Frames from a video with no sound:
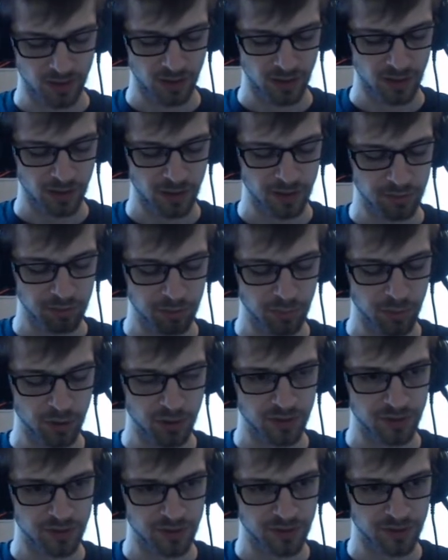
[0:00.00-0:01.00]

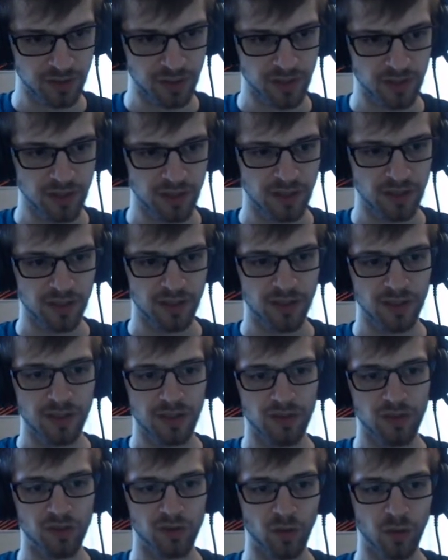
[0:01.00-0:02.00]
input.
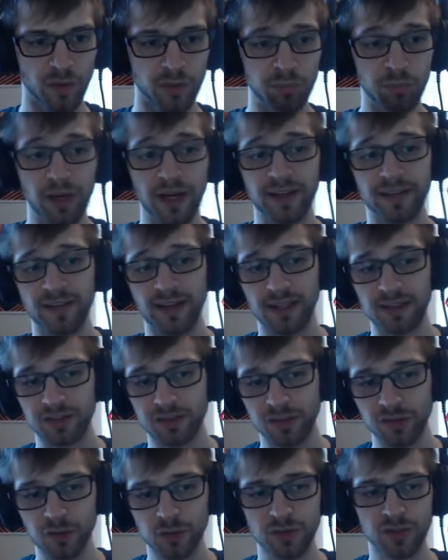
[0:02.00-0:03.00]
So in Python
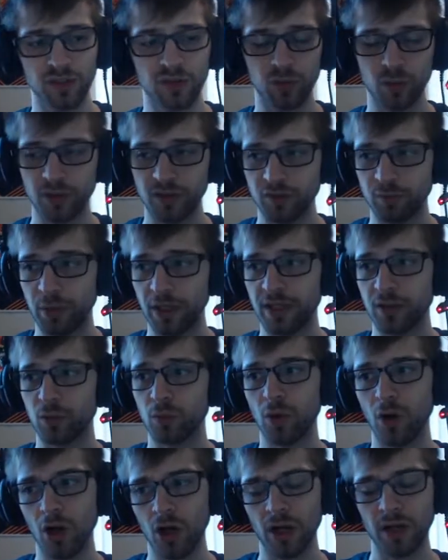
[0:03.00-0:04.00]
2, this would have been
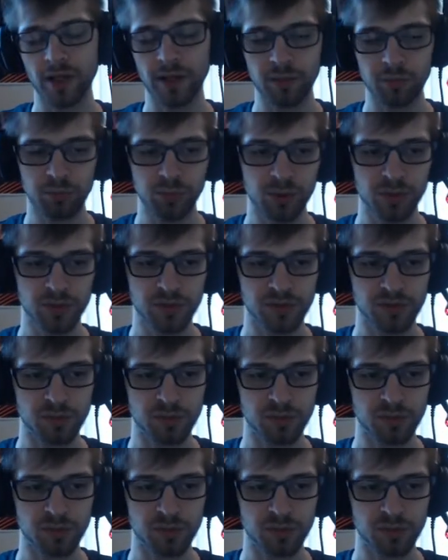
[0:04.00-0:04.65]
raw inputs,